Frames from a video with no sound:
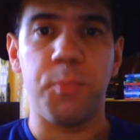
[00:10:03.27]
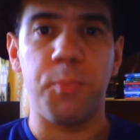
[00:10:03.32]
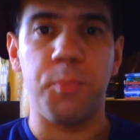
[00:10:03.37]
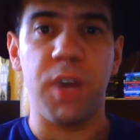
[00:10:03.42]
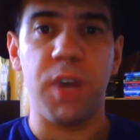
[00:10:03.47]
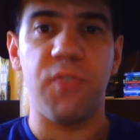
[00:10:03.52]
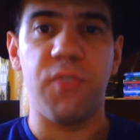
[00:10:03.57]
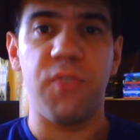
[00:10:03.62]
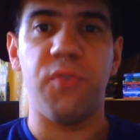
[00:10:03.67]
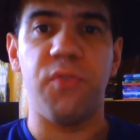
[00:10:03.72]

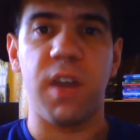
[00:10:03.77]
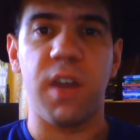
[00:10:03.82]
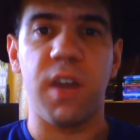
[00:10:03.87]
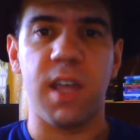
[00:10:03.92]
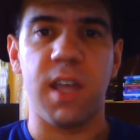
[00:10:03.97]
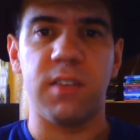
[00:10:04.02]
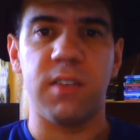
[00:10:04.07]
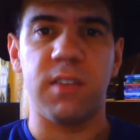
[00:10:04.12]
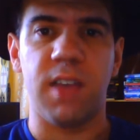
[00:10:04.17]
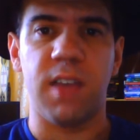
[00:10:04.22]
pretty
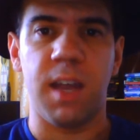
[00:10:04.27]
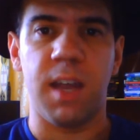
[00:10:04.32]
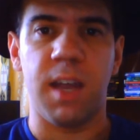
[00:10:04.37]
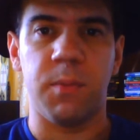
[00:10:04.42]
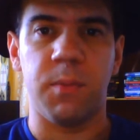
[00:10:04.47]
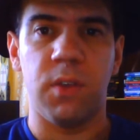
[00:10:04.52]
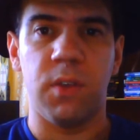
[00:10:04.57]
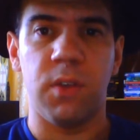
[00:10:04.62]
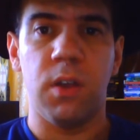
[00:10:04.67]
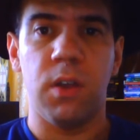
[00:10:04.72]
funny at
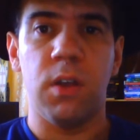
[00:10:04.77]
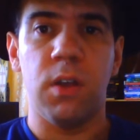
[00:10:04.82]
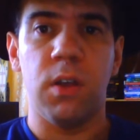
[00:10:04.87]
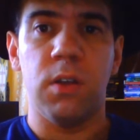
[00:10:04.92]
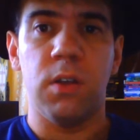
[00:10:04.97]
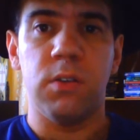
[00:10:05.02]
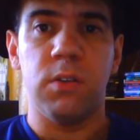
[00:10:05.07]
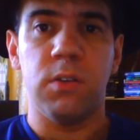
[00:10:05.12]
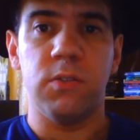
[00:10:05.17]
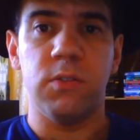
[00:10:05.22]
times,
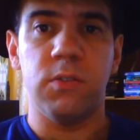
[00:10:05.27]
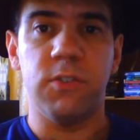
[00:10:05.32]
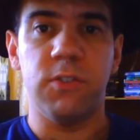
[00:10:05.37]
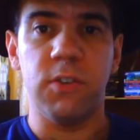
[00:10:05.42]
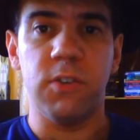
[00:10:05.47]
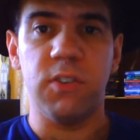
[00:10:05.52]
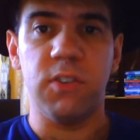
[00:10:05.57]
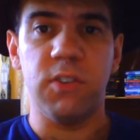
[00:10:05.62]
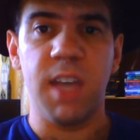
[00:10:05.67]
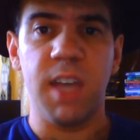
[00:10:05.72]

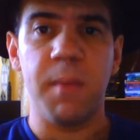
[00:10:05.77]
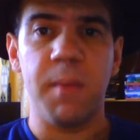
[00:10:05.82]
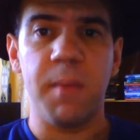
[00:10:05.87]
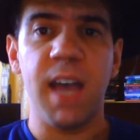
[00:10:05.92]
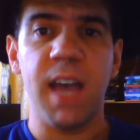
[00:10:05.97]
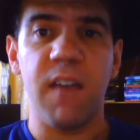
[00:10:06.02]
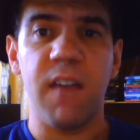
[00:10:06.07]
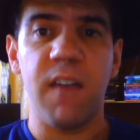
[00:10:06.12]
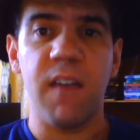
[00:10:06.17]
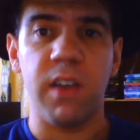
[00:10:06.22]
due to him
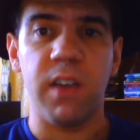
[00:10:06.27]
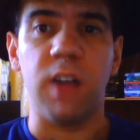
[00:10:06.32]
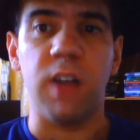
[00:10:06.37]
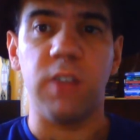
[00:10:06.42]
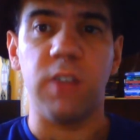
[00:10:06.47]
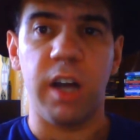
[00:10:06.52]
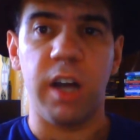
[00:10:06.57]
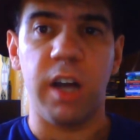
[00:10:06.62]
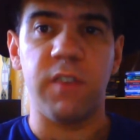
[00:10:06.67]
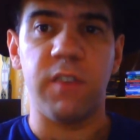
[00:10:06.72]
having a
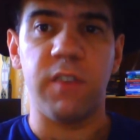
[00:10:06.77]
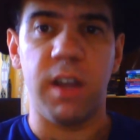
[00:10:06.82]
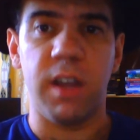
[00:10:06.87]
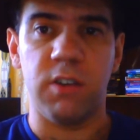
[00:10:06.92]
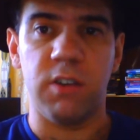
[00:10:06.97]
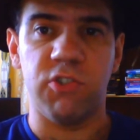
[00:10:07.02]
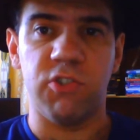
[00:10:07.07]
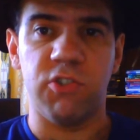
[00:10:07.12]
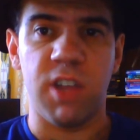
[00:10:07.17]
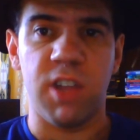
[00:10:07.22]
lot of
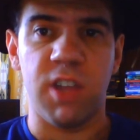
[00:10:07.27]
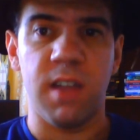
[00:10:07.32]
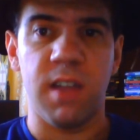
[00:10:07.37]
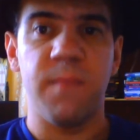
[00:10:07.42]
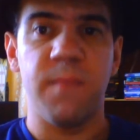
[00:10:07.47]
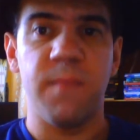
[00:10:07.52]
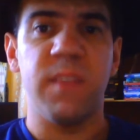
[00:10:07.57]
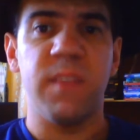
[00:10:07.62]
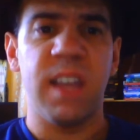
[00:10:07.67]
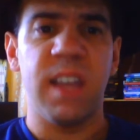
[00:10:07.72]
energy,
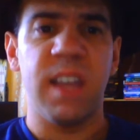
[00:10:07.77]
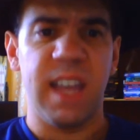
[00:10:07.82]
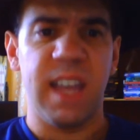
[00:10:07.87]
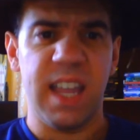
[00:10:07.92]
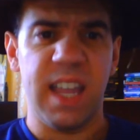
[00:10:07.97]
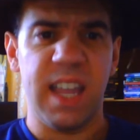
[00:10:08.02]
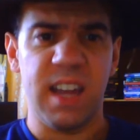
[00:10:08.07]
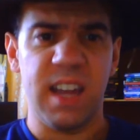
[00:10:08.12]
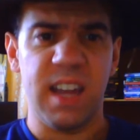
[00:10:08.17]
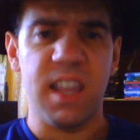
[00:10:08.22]

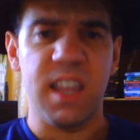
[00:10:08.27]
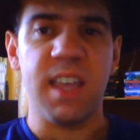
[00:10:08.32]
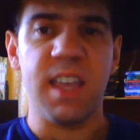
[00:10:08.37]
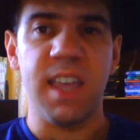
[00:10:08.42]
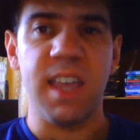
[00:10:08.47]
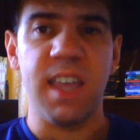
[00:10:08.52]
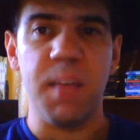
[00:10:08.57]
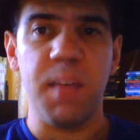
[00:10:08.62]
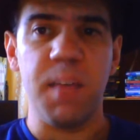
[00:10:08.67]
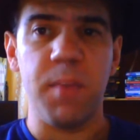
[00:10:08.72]
and he
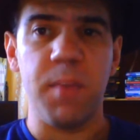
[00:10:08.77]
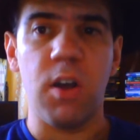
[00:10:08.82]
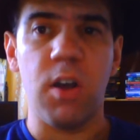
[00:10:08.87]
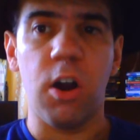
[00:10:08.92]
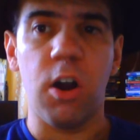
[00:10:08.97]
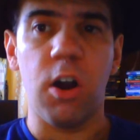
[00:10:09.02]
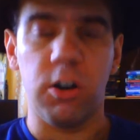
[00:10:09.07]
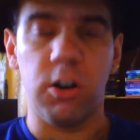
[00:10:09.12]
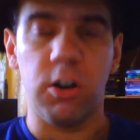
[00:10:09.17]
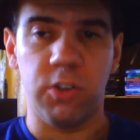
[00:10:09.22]
can be
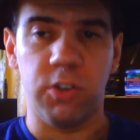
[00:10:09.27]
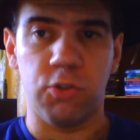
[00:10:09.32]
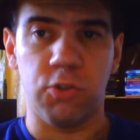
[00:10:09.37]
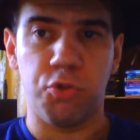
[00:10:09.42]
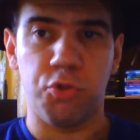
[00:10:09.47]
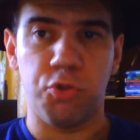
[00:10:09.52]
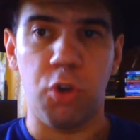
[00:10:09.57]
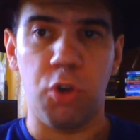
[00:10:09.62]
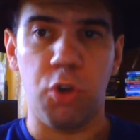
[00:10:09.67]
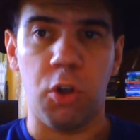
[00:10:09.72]
hard to
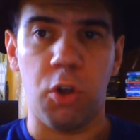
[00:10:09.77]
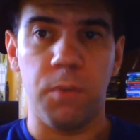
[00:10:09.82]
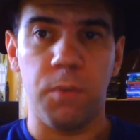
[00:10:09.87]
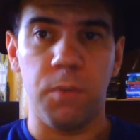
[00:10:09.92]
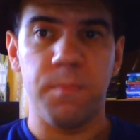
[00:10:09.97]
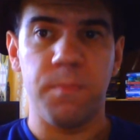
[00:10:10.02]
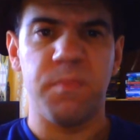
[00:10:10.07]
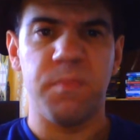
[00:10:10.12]
control.